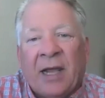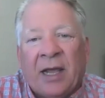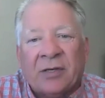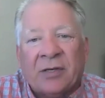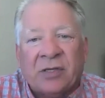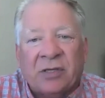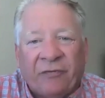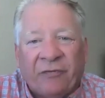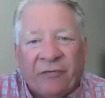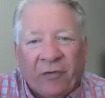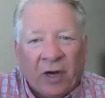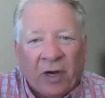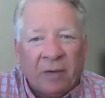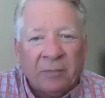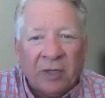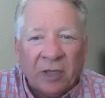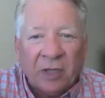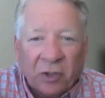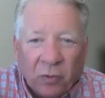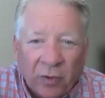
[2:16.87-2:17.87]
as the
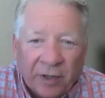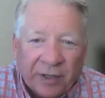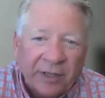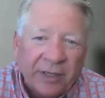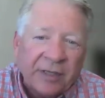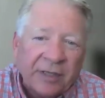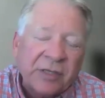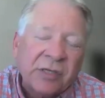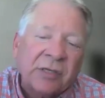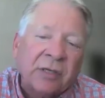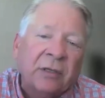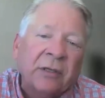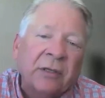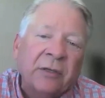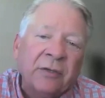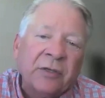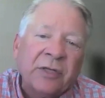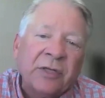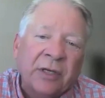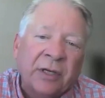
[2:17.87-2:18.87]
farm liquidity
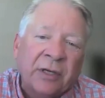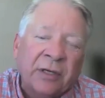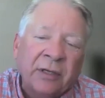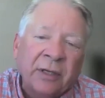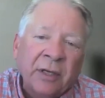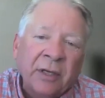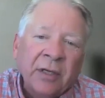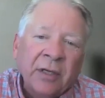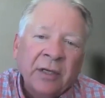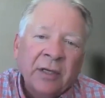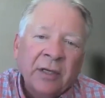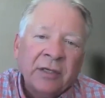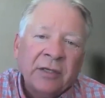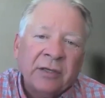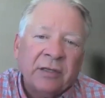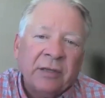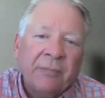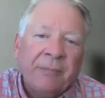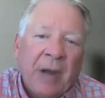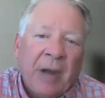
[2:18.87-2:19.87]
solution
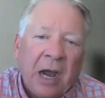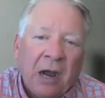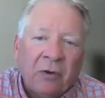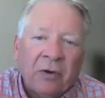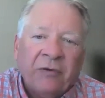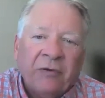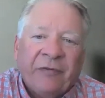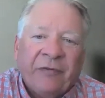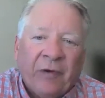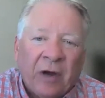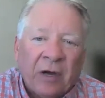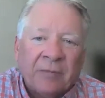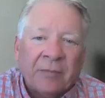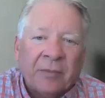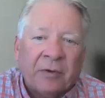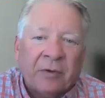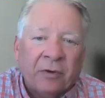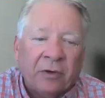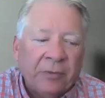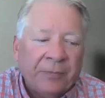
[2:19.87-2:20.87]
to the Power
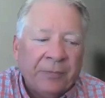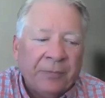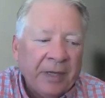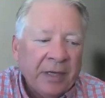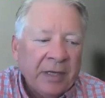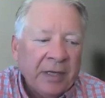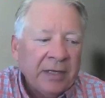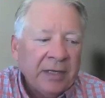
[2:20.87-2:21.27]
Farm group.